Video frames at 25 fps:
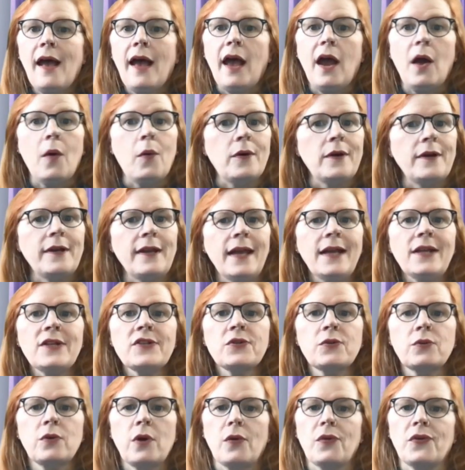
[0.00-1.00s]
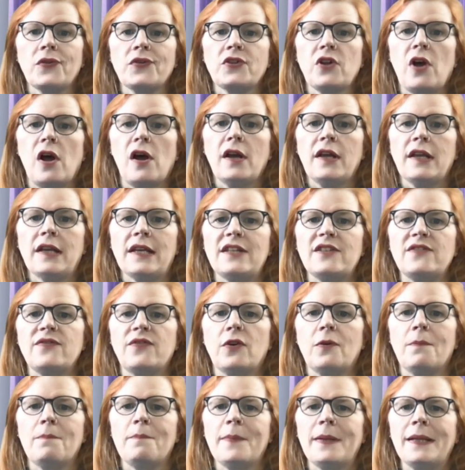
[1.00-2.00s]
Our next growth stock is
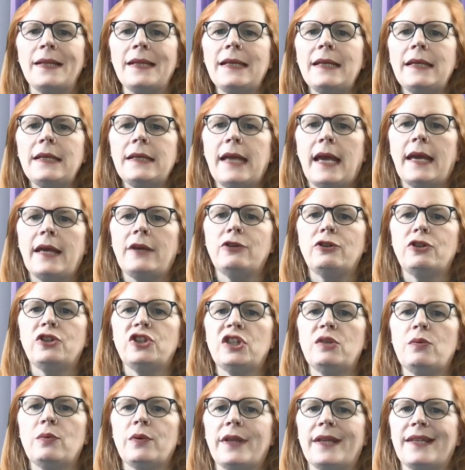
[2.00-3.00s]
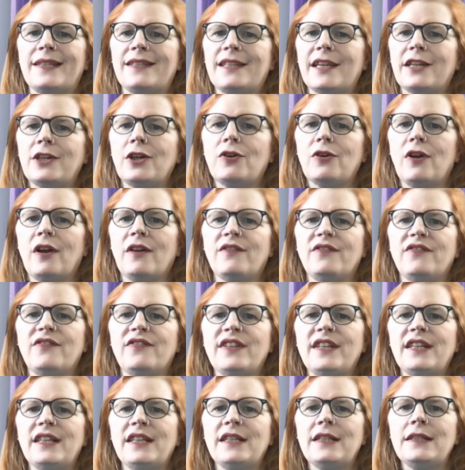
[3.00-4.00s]
Vermilion Energy with a ticker of
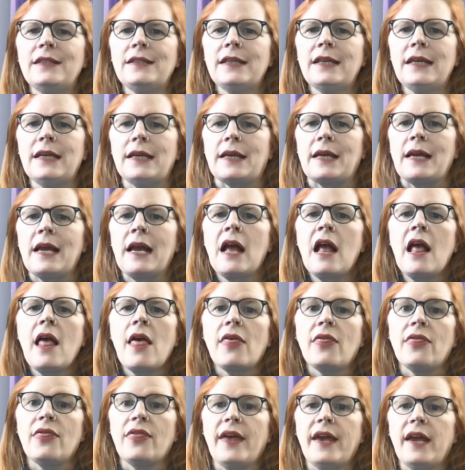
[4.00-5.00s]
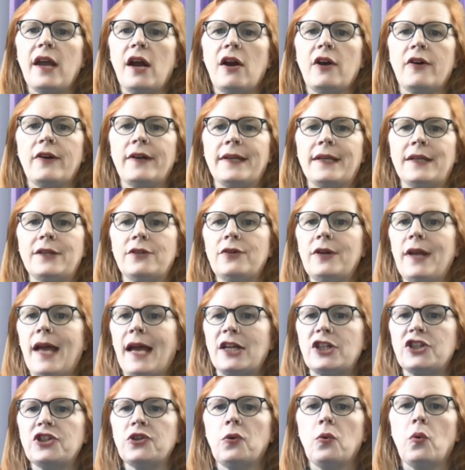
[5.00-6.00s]
VET. They are an
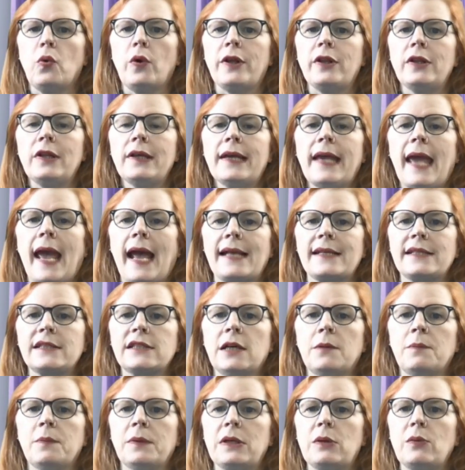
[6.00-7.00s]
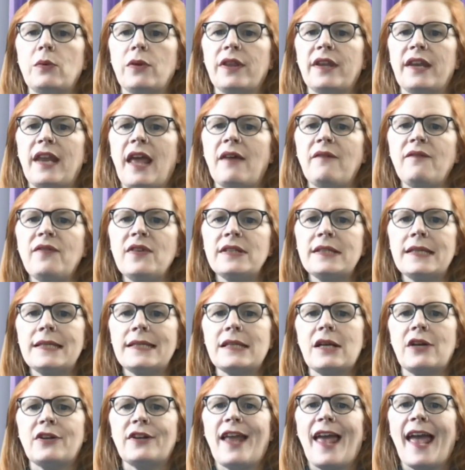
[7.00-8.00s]
international oil and gas company with an
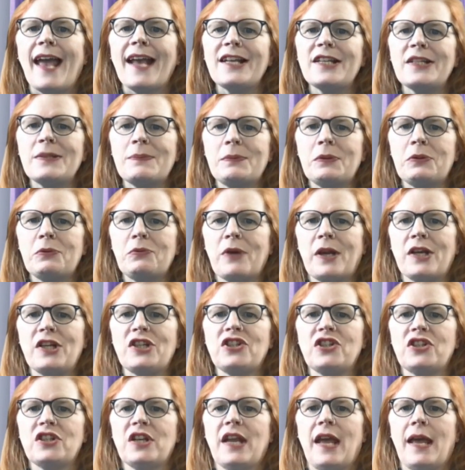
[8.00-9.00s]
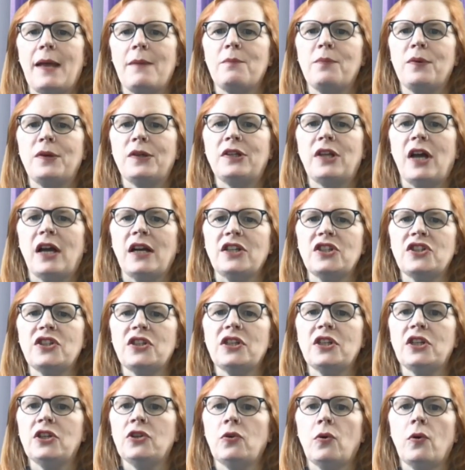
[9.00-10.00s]
emphasis on exploration and
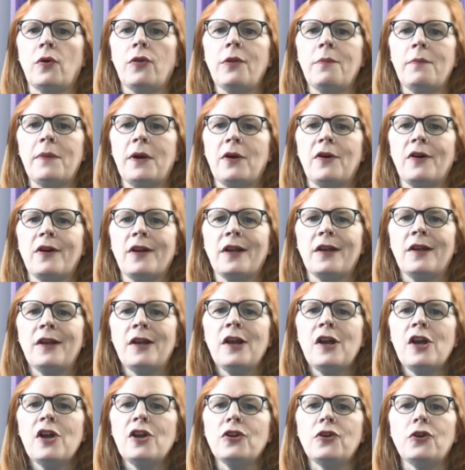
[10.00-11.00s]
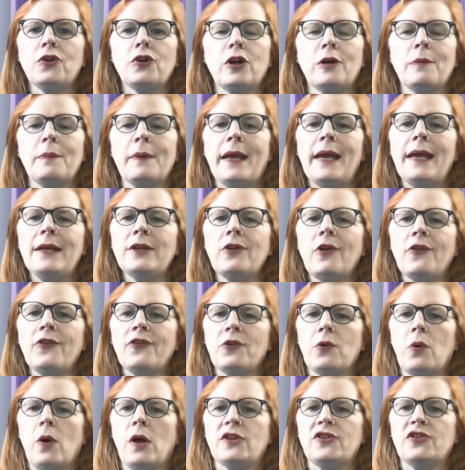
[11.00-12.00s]
production in North America, Europe, and
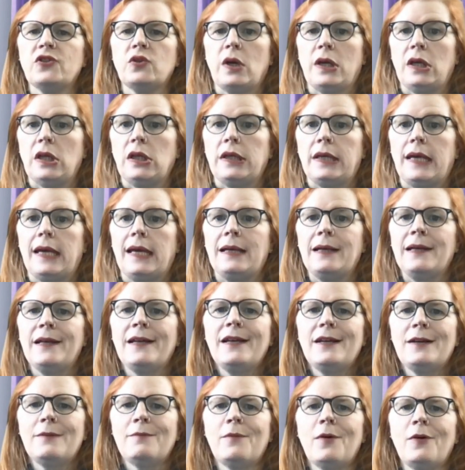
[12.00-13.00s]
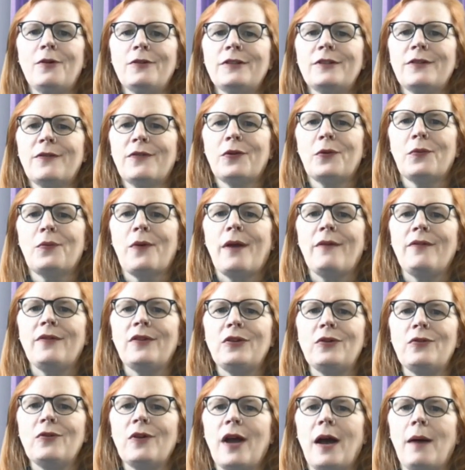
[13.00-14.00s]
also Australia. Most of their
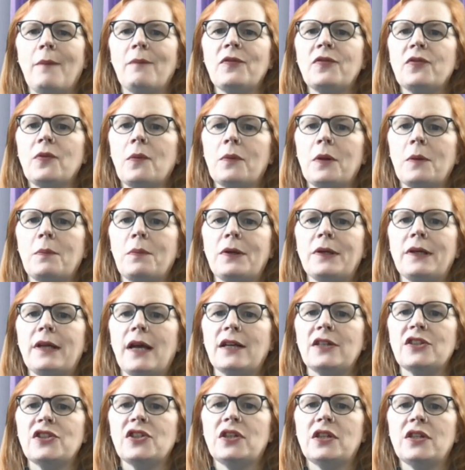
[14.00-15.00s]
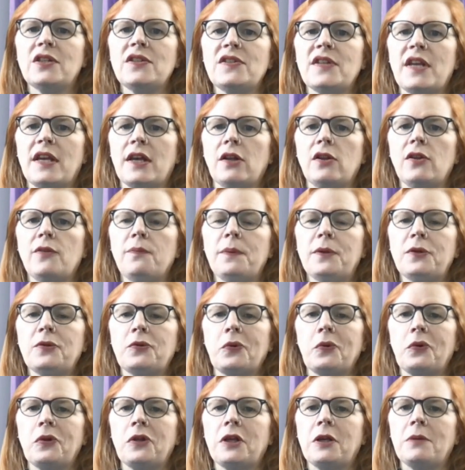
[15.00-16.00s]
revenue comes from the production and sale of
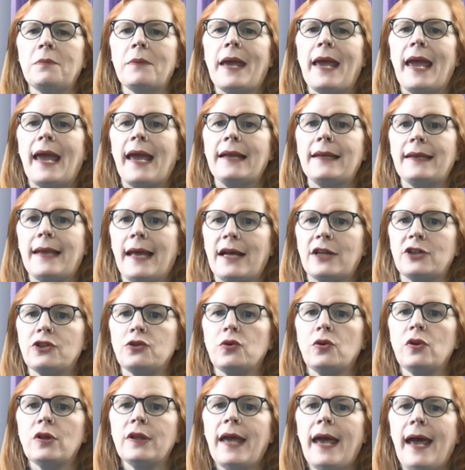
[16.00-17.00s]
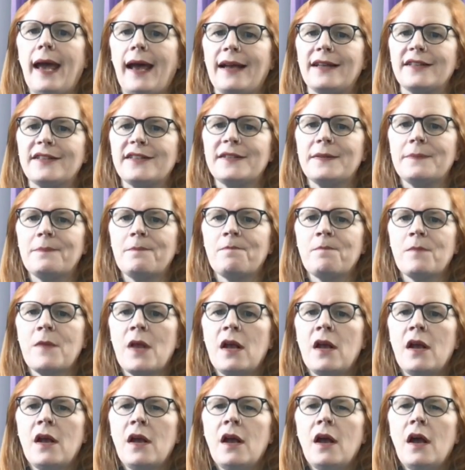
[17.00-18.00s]
petroleum and natural gas.
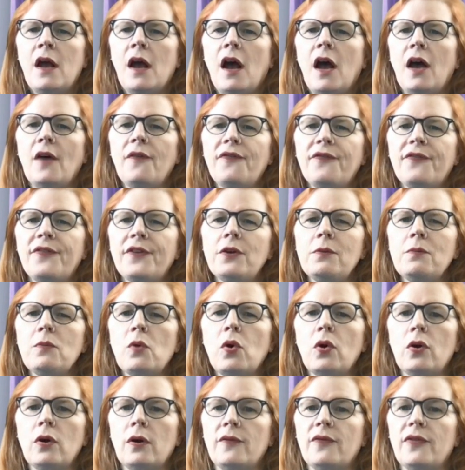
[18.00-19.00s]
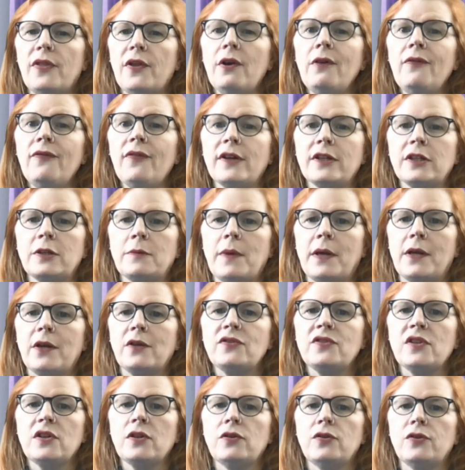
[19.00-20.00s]
A few more of their
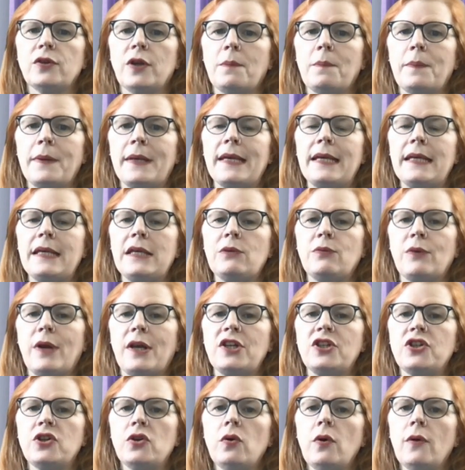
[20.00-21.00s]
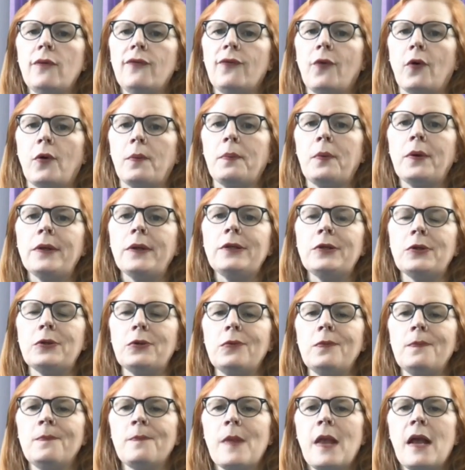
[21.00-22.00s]
fundamentals include a PE ratio of
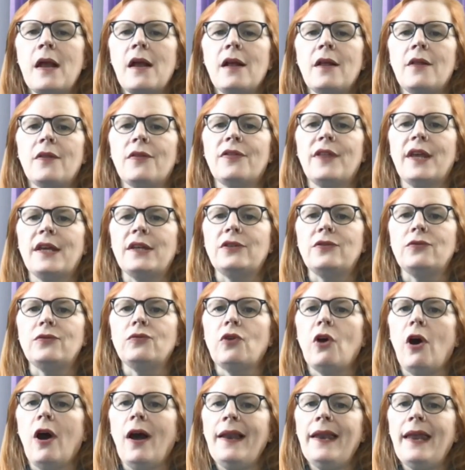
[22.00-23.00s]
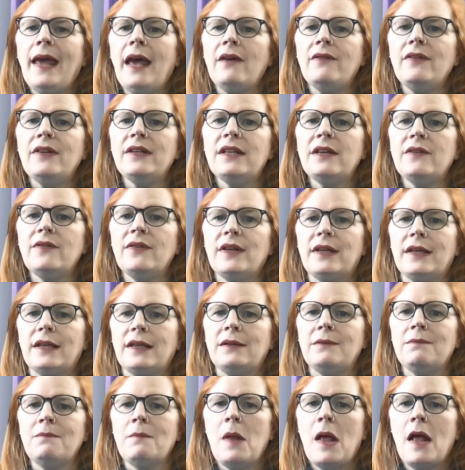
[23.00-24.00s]
4.2. They do not have a
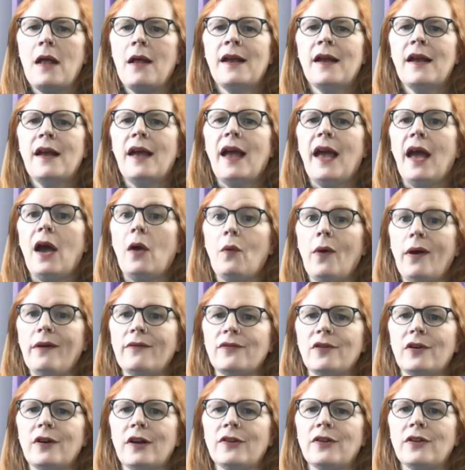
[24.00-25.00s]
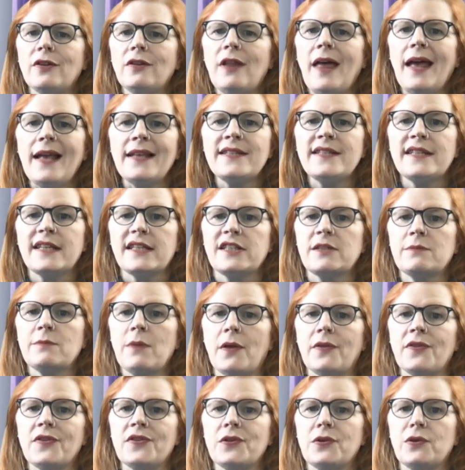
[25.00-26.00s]
dividend. However, in the last six
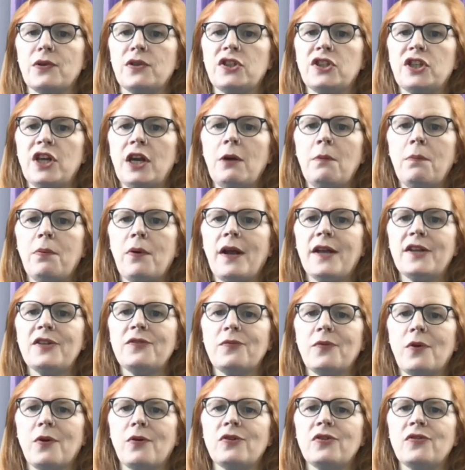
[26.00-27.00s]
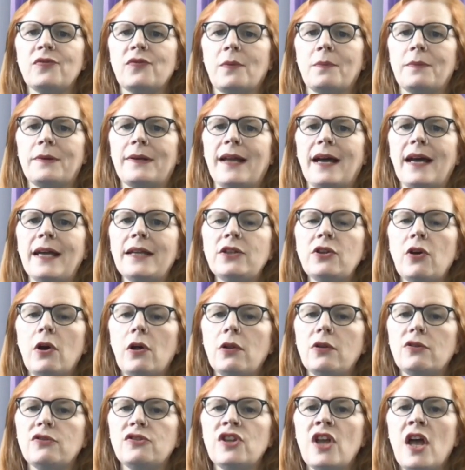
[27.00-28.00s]
months, their share price rose from
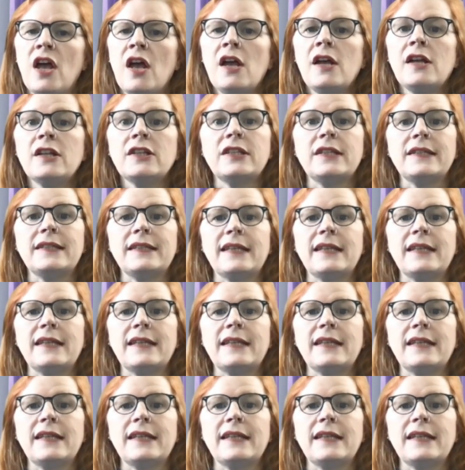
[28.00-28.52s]
$9 to